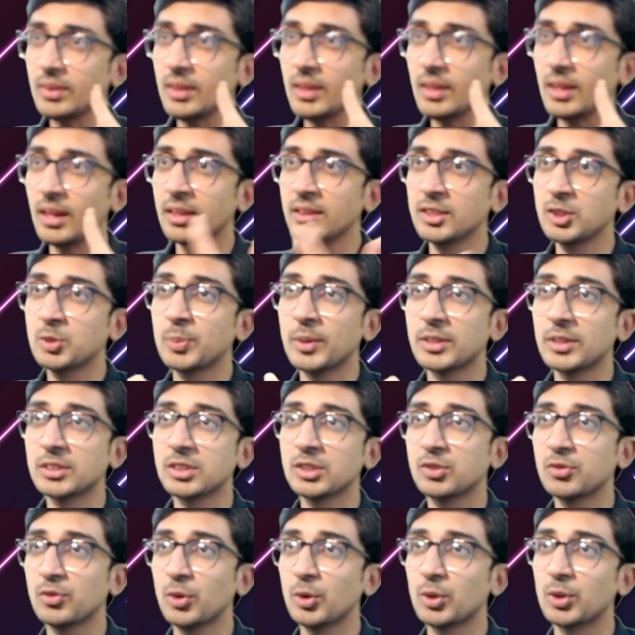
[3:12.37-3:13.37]
this person's
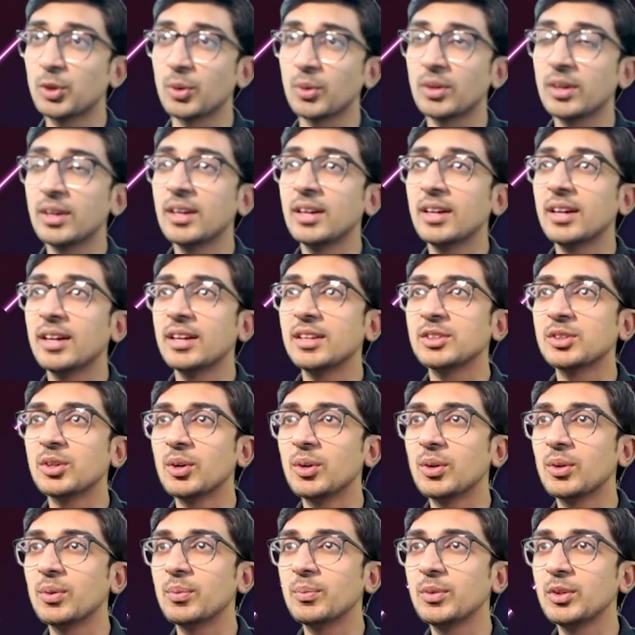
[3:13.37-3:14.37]
photo.
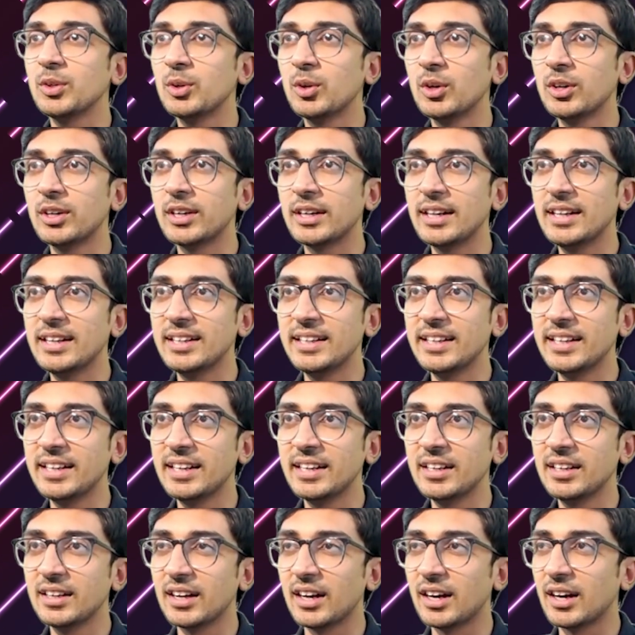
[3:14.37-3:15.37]
So you don't really
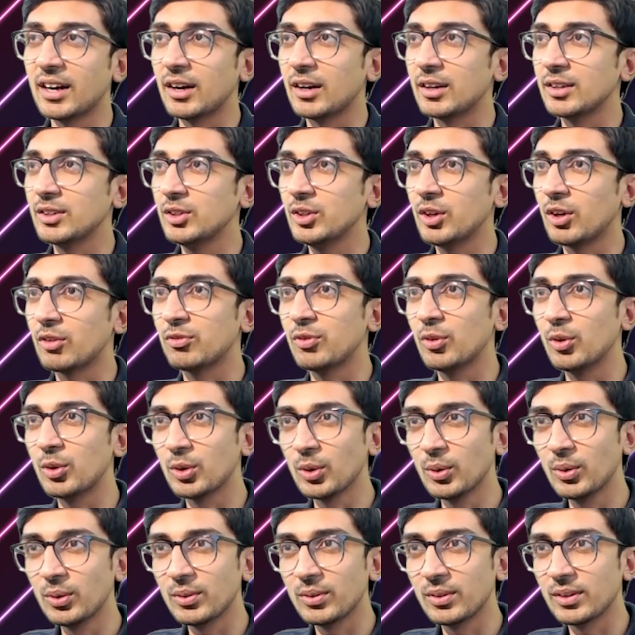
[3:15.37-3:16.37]
need your
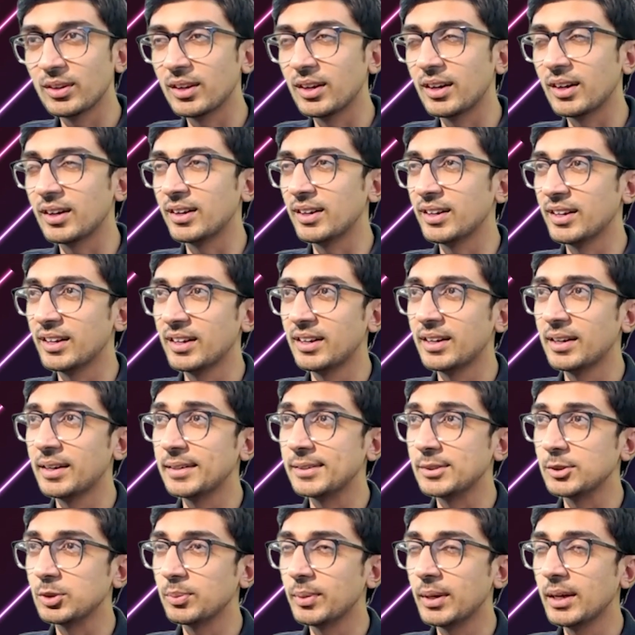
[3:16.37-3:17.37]
photo in a
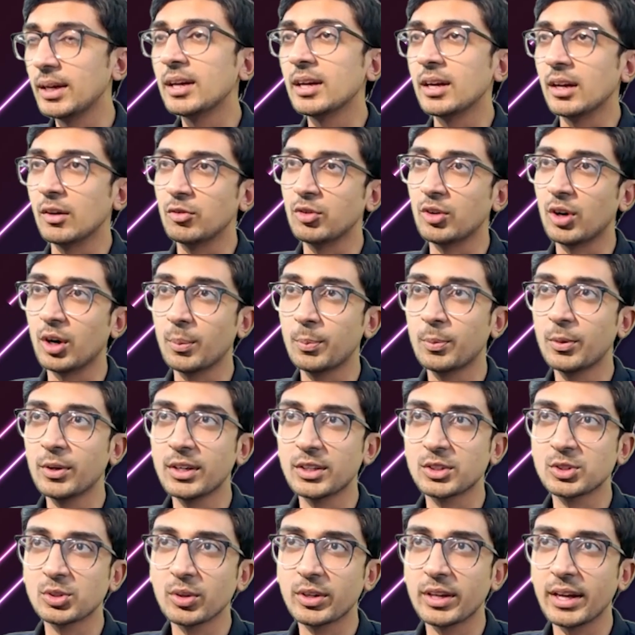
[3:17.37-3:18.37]
resume. If you want to put
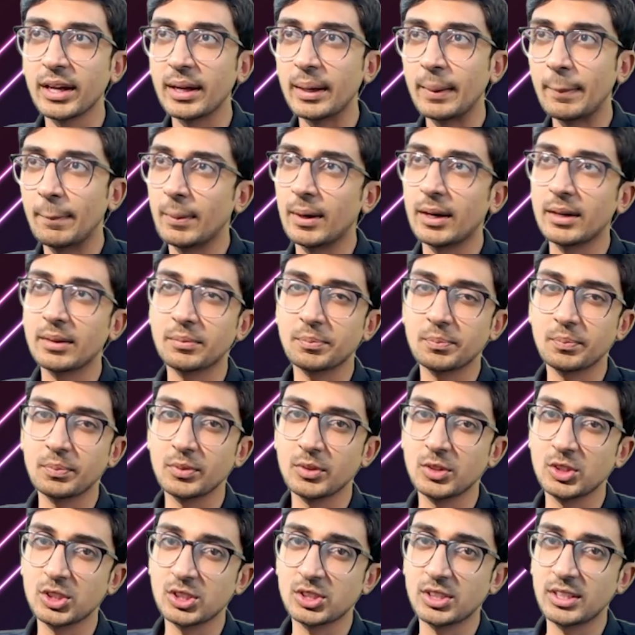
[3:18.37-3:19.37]
it's okay, but
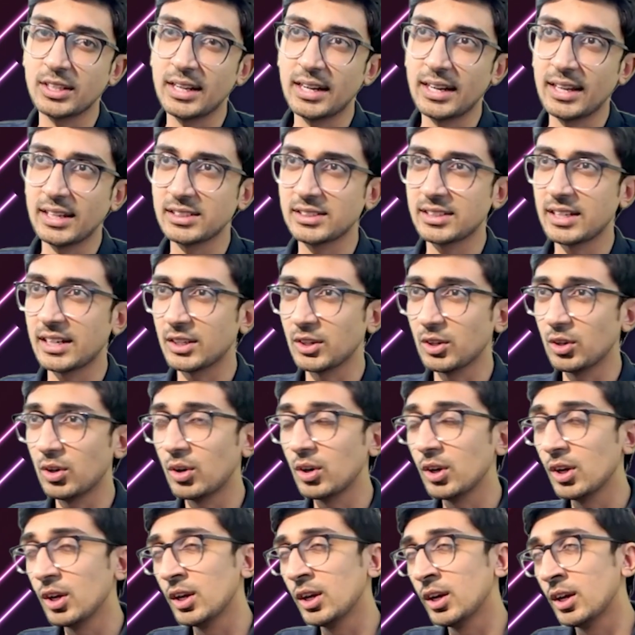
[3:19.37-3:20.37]
just realize that
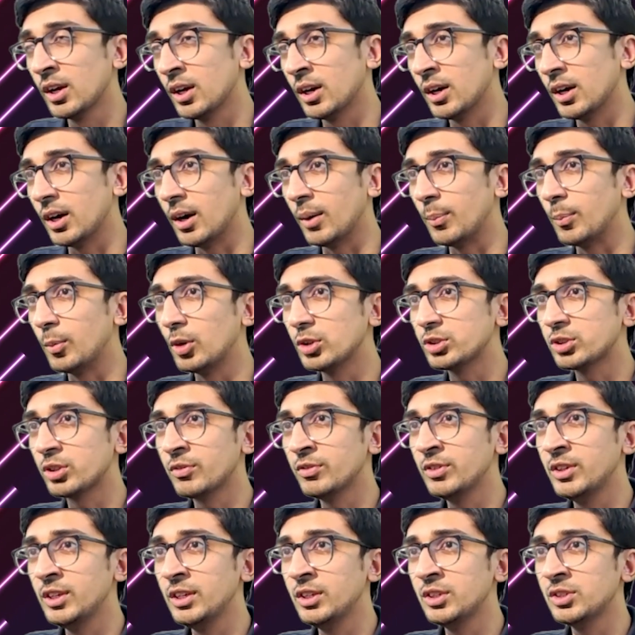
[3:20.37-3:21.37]
most of
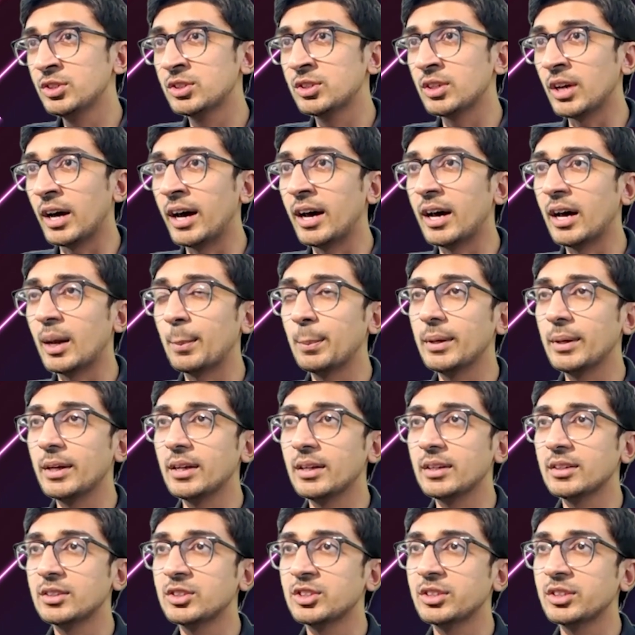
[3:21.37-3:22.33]
these are being